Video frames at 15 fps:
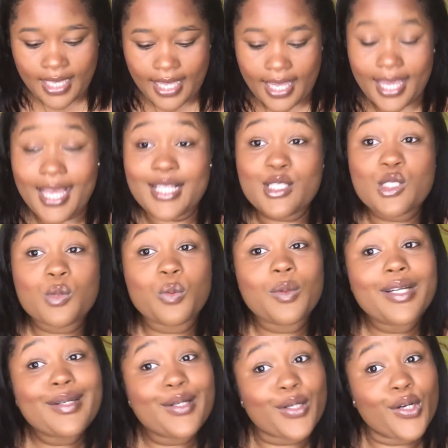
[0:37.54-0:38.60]
and
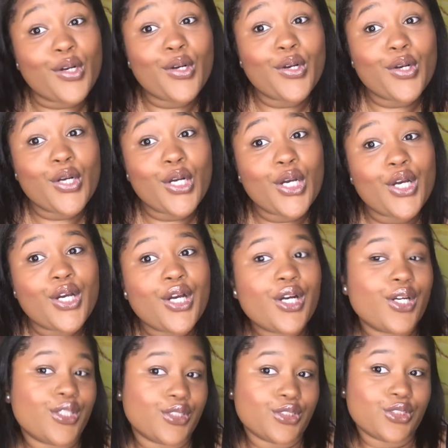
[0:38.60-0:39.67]
Twitter
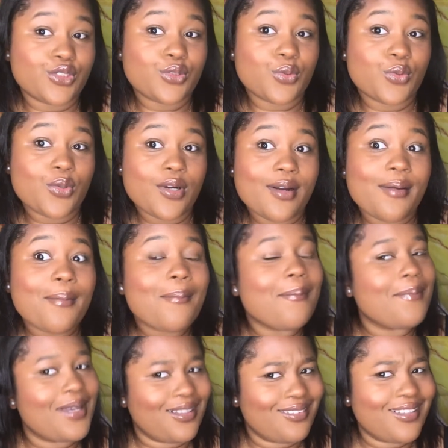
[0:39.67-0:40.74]

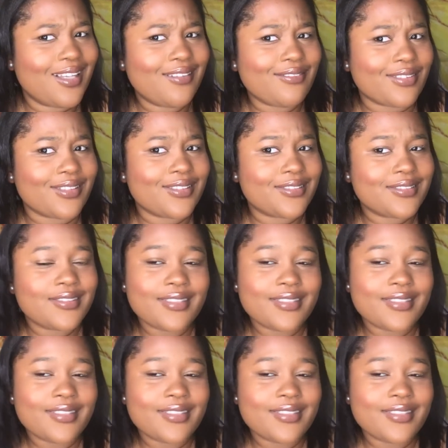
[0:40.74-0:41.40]
_melova.